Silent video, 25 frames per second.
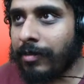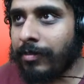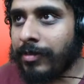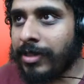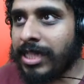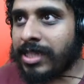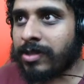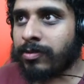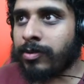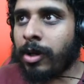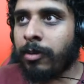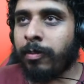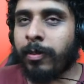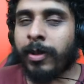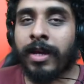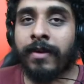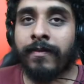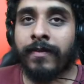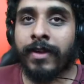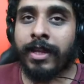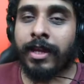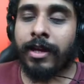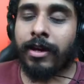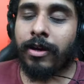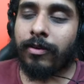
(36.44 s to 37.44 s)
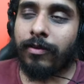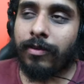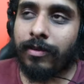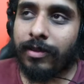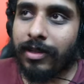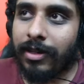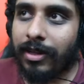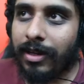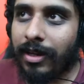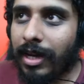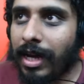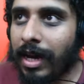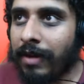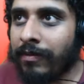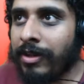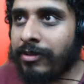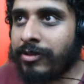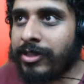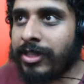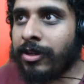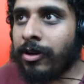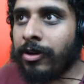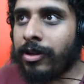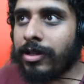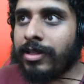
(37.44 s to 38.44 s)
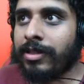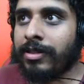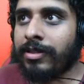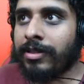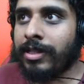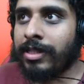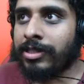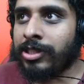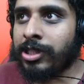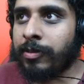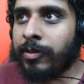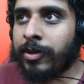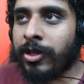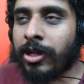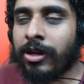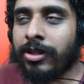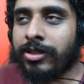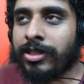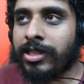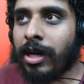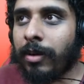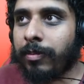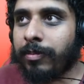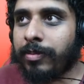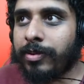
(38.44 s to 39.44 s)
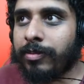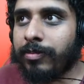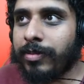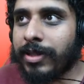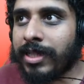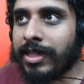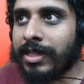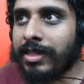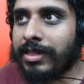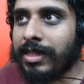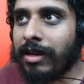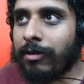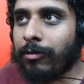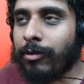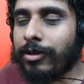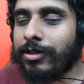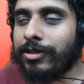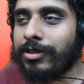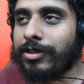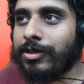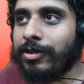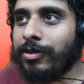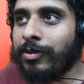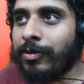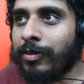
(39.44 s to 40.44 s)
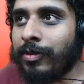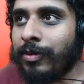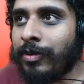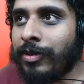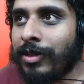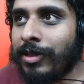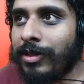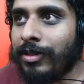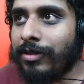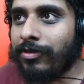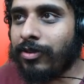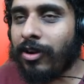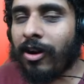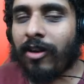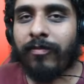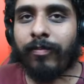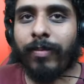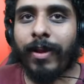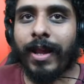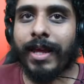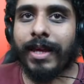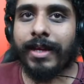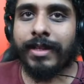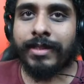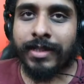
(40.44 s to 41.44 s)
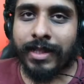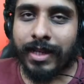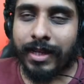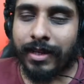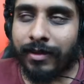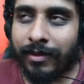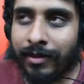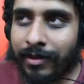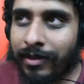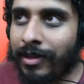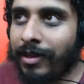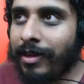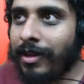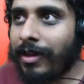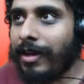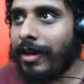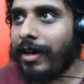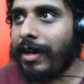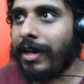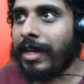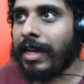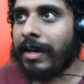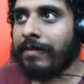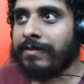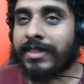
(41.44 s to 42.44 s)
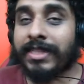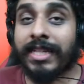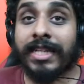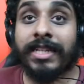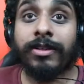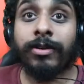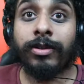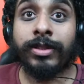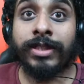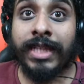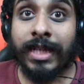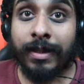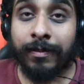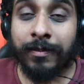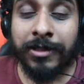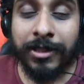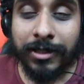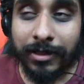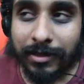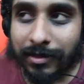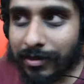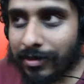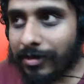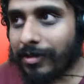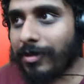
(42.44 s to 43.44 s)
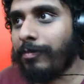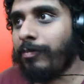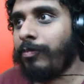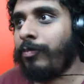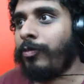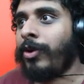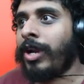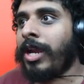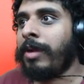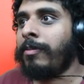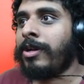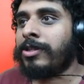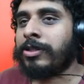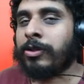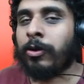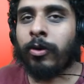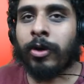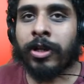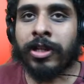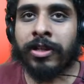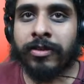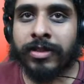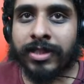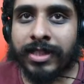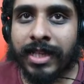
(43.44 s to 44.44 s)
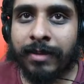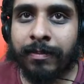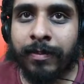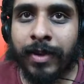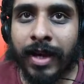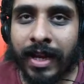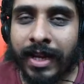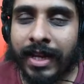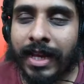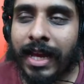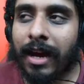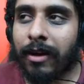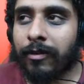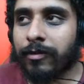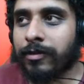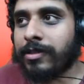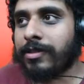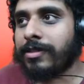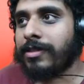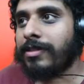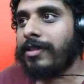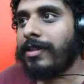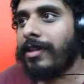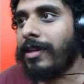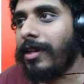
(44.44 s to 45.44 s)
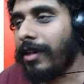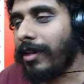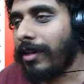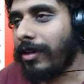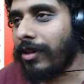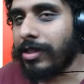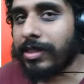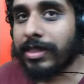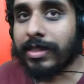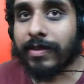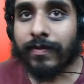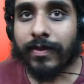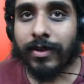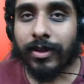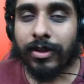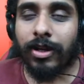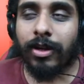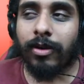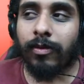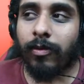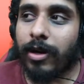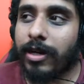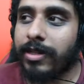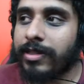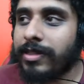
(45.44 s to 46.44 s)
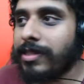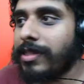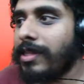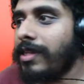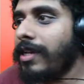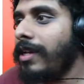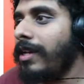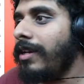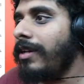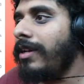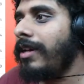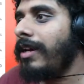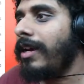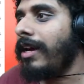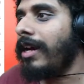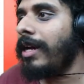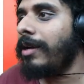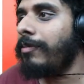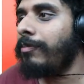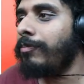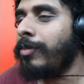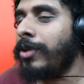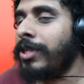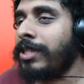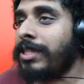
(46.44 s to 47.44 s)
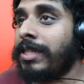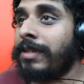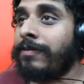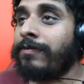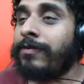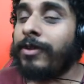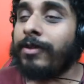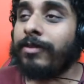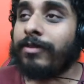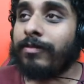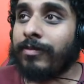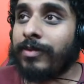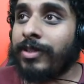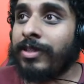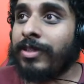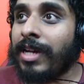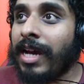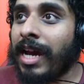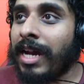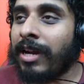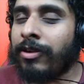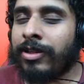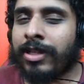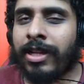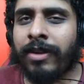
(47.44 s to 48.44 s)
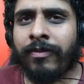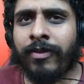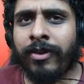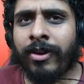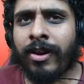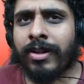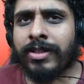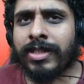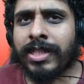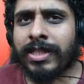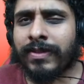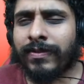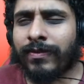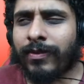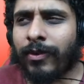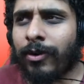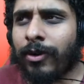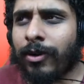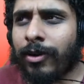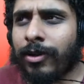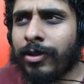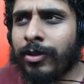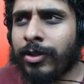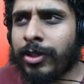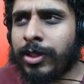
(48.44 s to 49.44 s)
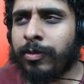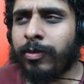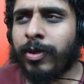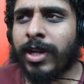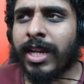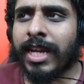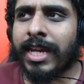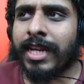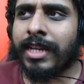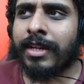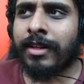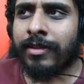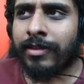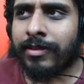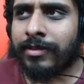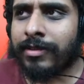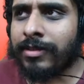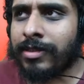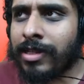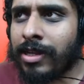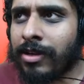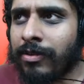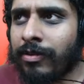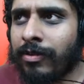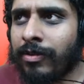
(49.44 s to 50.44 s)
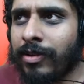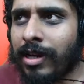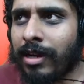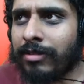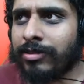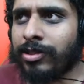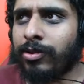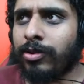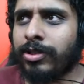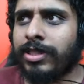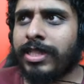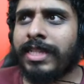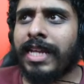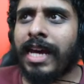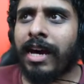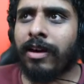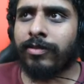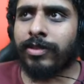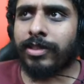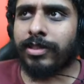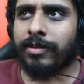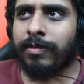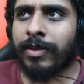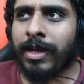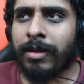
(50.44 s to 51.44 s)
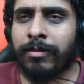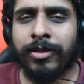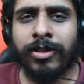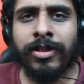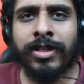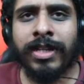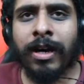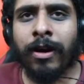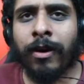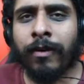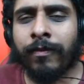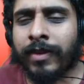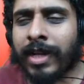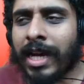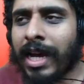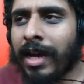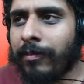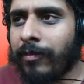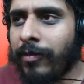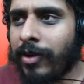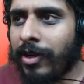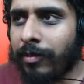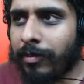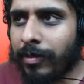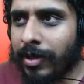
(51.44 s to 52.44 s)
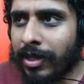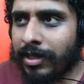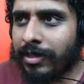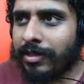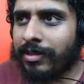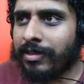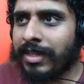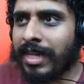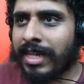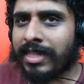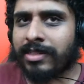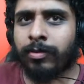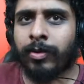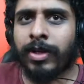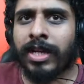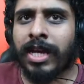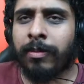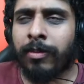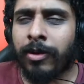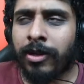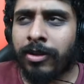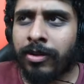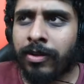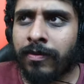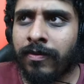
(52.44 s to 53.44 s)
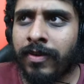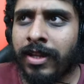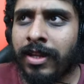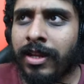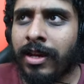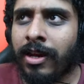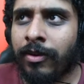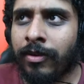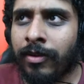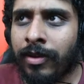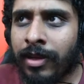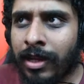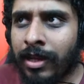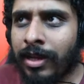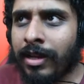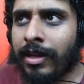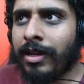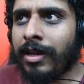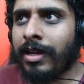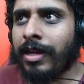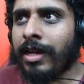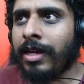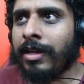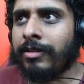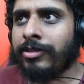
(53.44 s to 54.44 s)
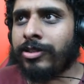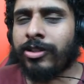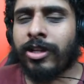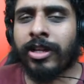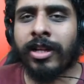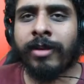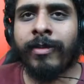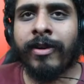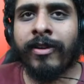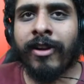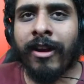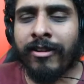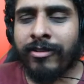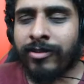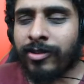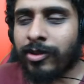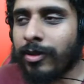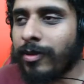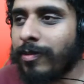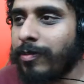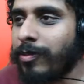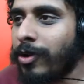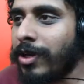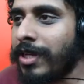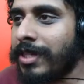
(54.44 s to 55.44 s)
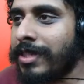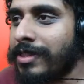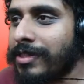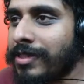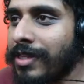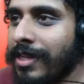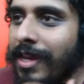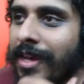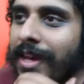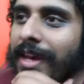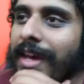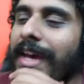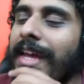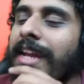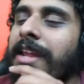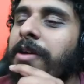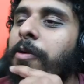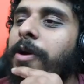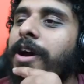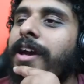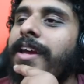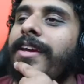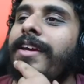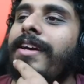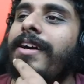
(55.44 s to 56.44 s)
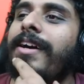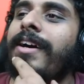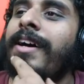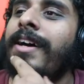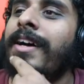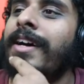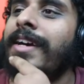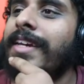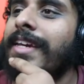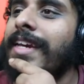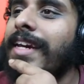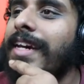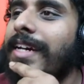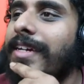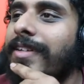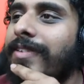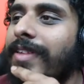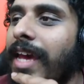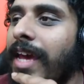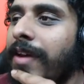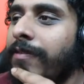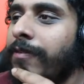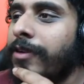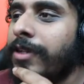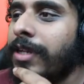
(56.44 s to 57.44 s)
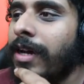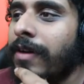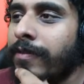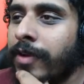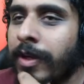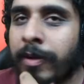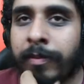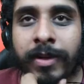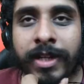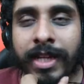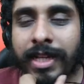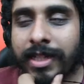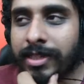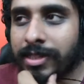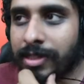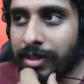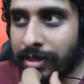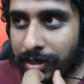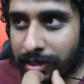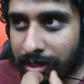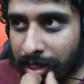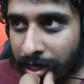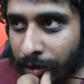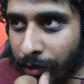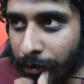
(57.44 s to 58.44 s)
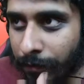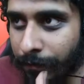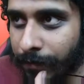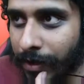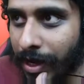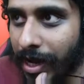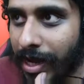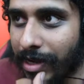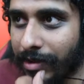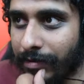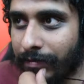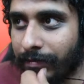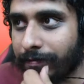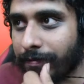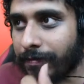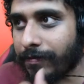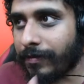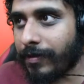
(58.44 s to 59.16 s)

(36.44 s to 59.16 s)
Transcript: This won't be a video. I've literally got a super coach up because I want to draft players in, and I've seen your tips. Pretty much all of you said Paddy out because of you know what. But I got different answers for who to bring in. So I'll sort it out, but I'm doing that off camera. But next week I'll probably do a video showing him around 2 points. Anyway, A4W predictions. I got 5.